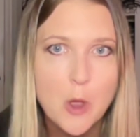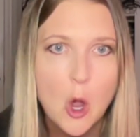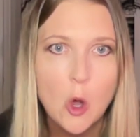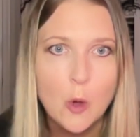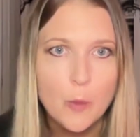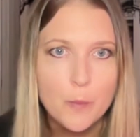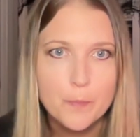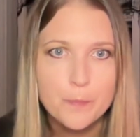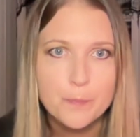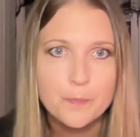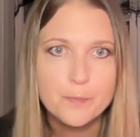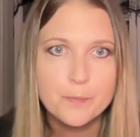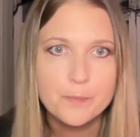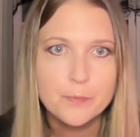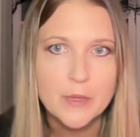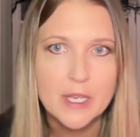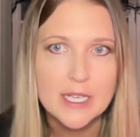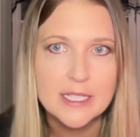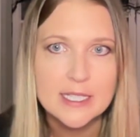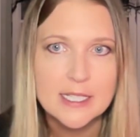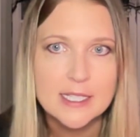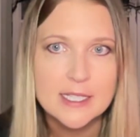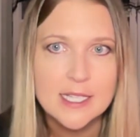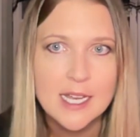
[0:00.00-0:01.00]
Oh,
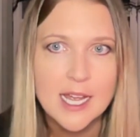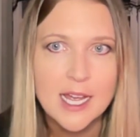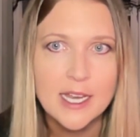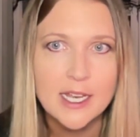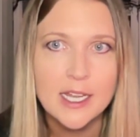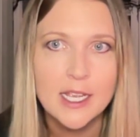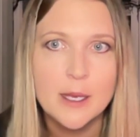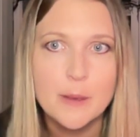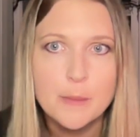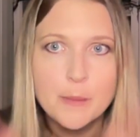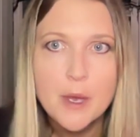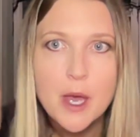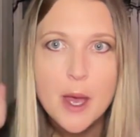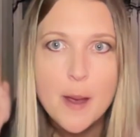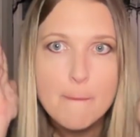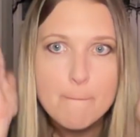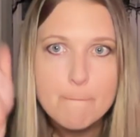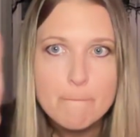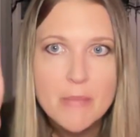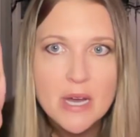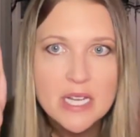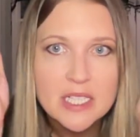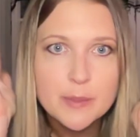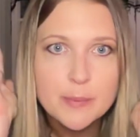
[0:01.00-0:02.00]
guess it's not him.
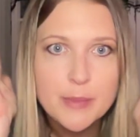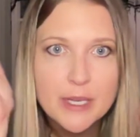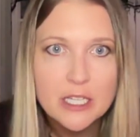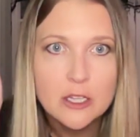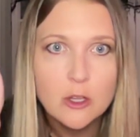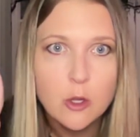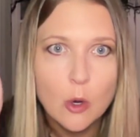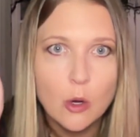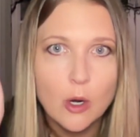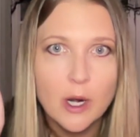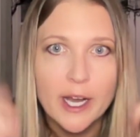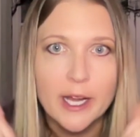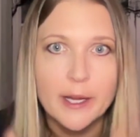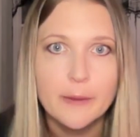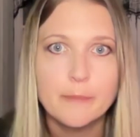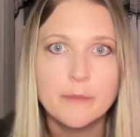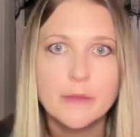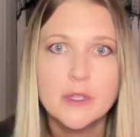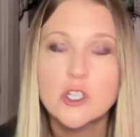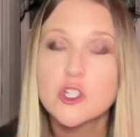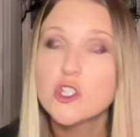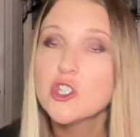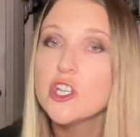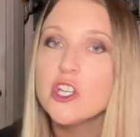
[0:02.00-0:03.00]
Must be Laurie.
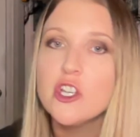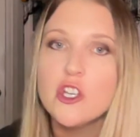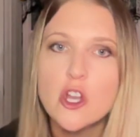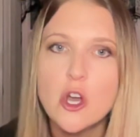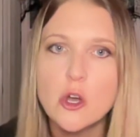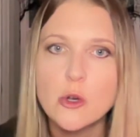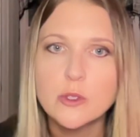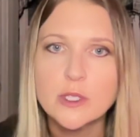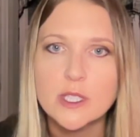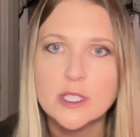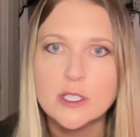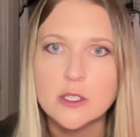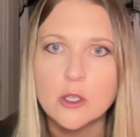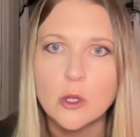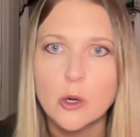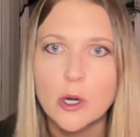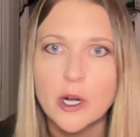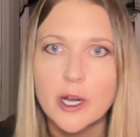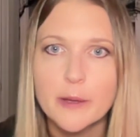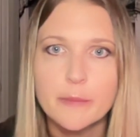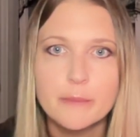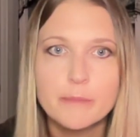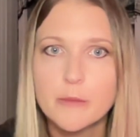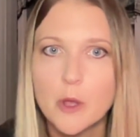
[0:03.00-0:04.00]
She knows it's
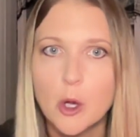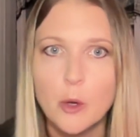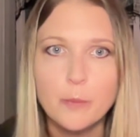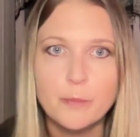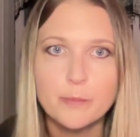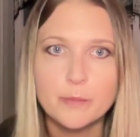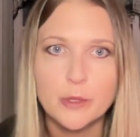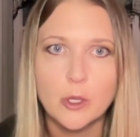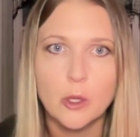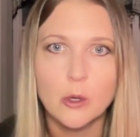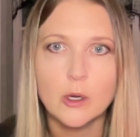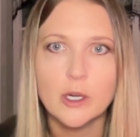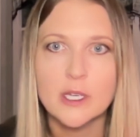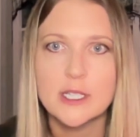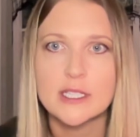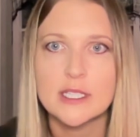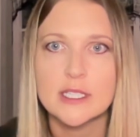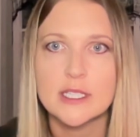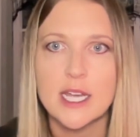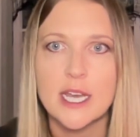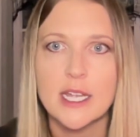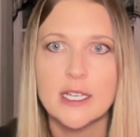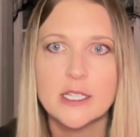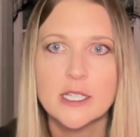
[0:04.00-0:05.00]
Laurie. Oh,
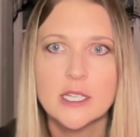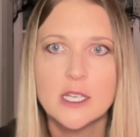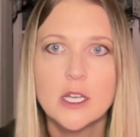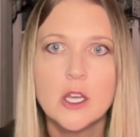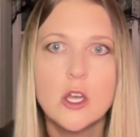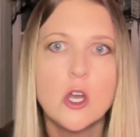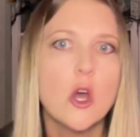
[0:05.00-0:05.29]
Laurie's dead.